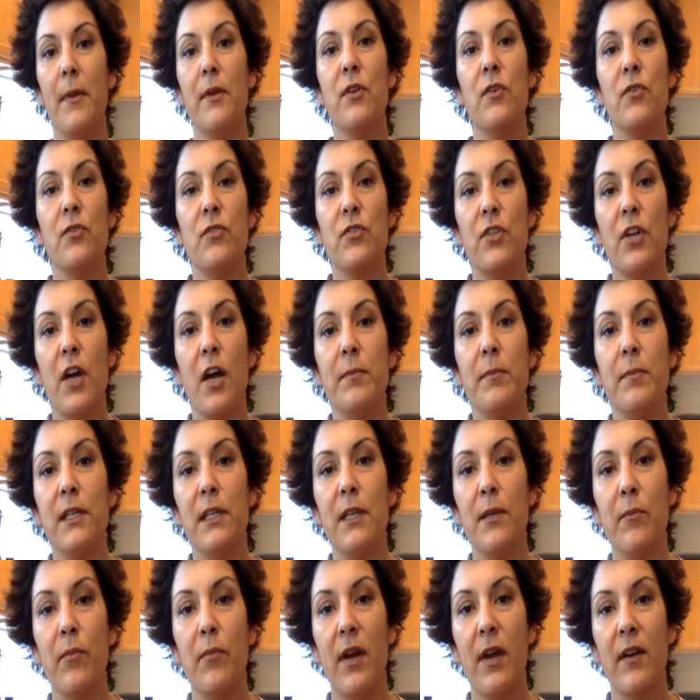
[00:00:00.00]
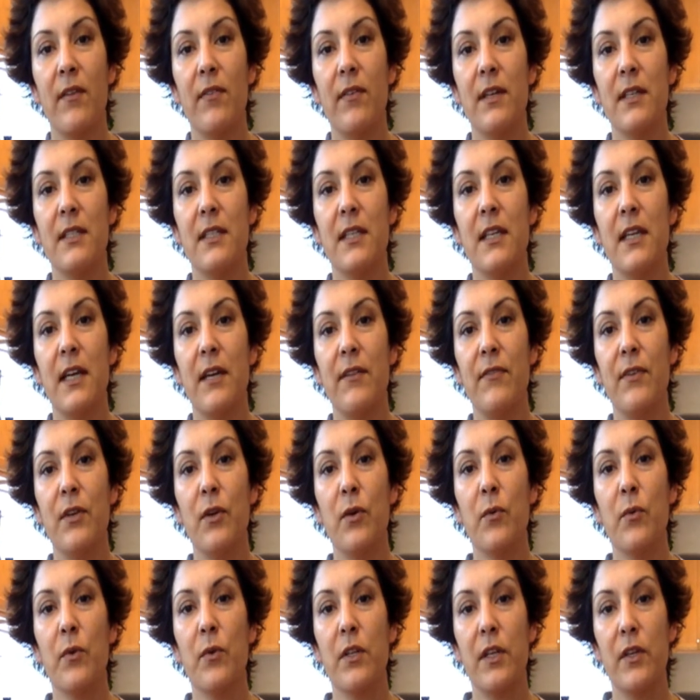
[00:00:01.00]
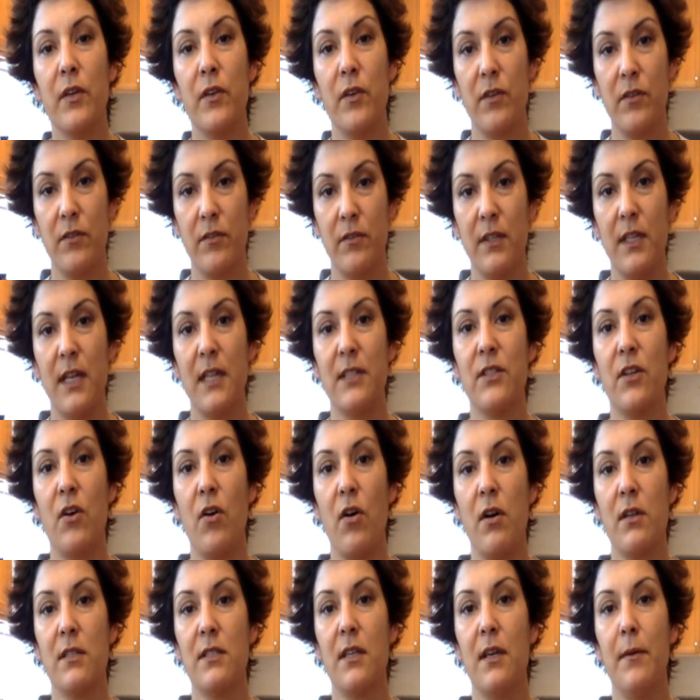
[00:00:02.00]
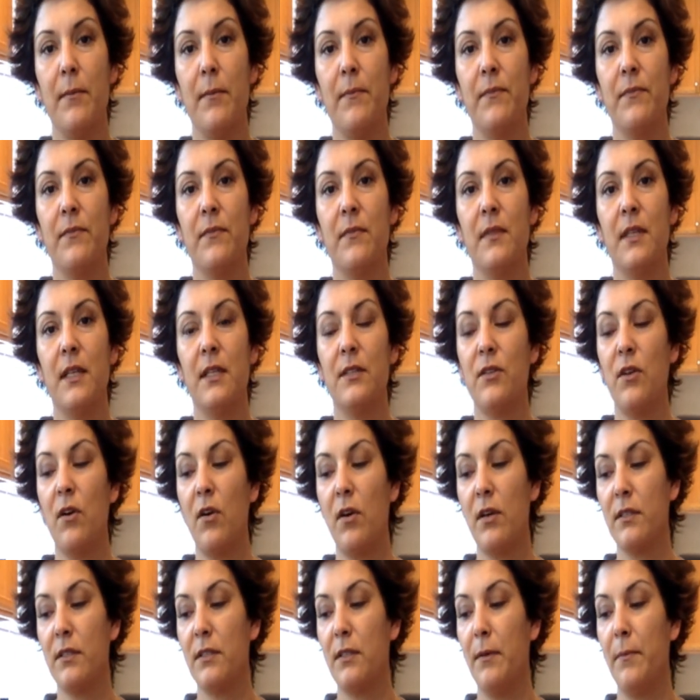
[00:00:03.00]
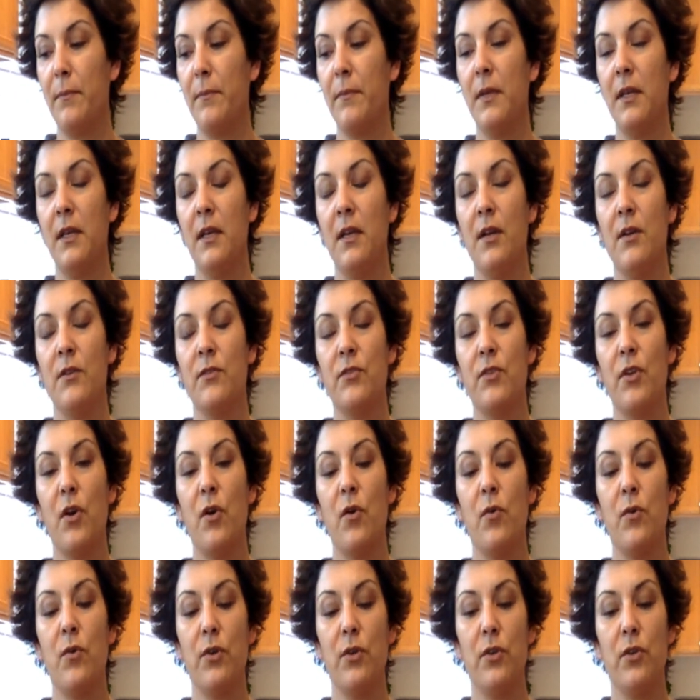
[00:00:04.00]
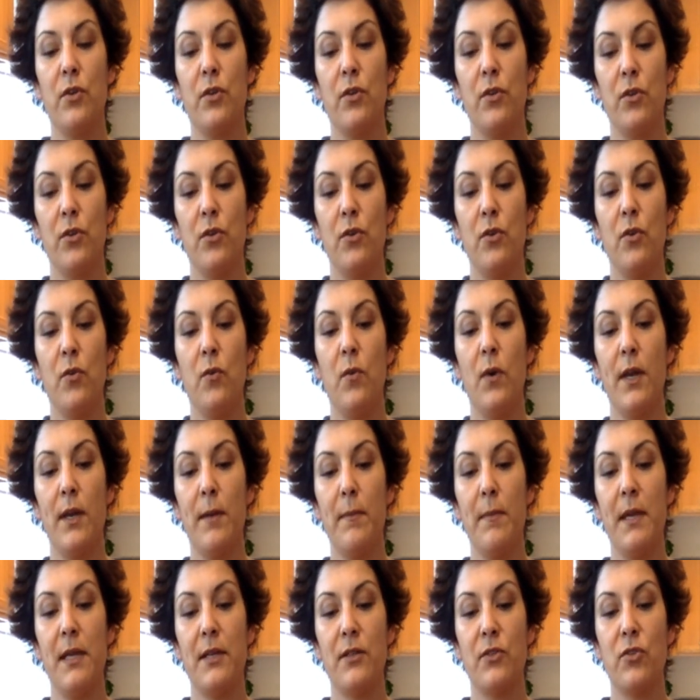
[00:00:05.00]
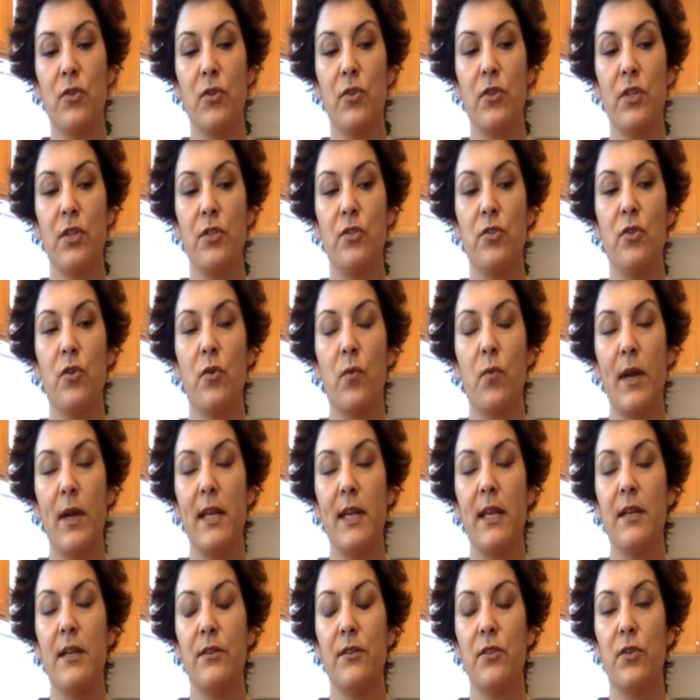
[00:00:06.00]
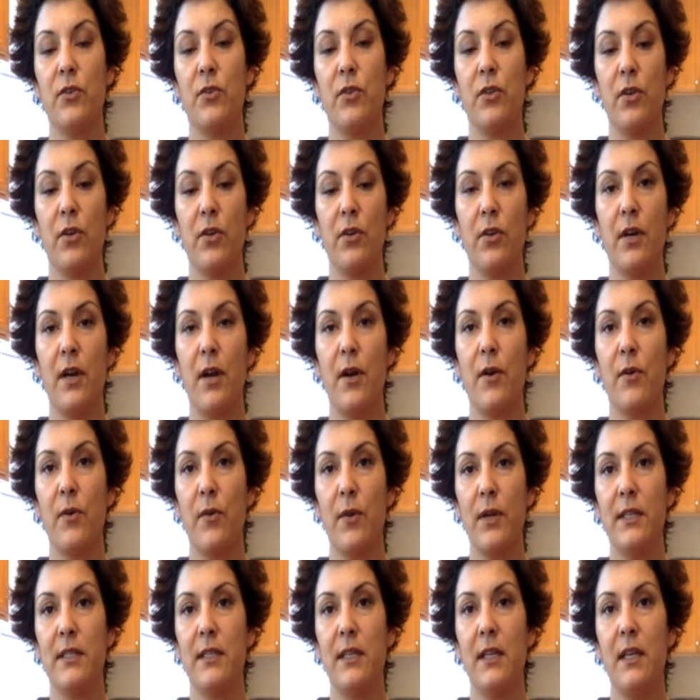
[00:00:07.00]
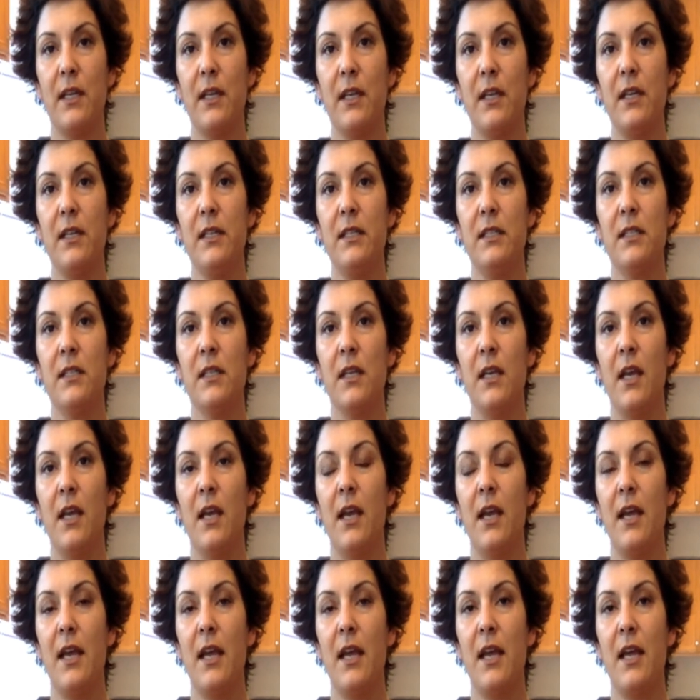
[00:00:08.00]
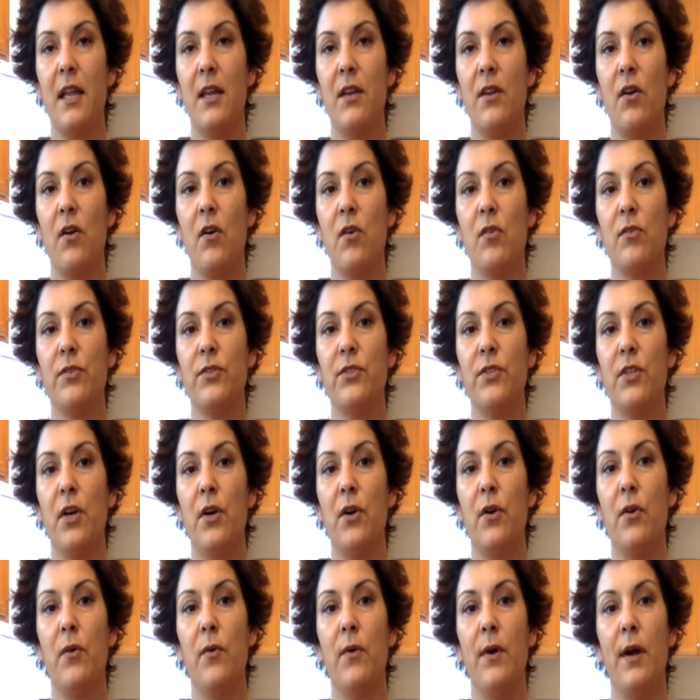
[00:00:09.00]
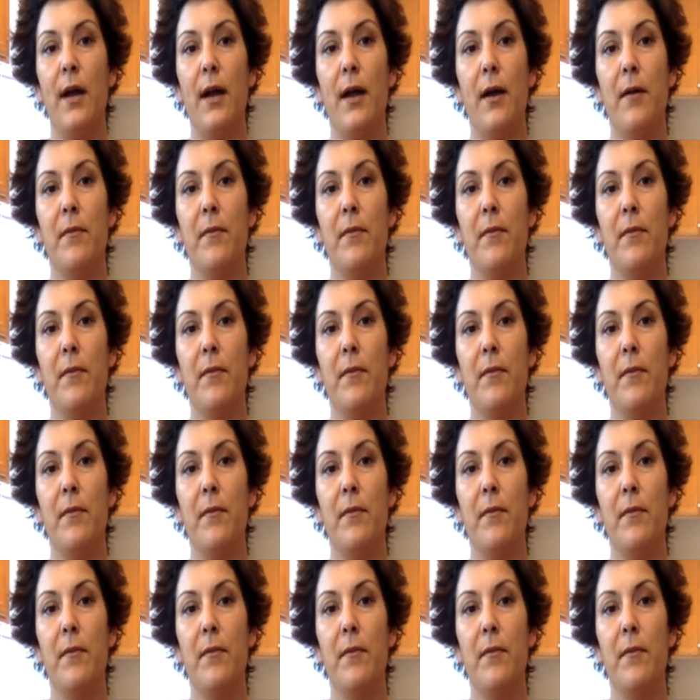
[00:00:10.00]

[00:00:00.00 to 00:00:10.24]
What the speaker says: you stopped eating breakfast and I feel really good. That's awesome. That's awesome. So you want to make sure that you're waiting till you're hungry to eat. And also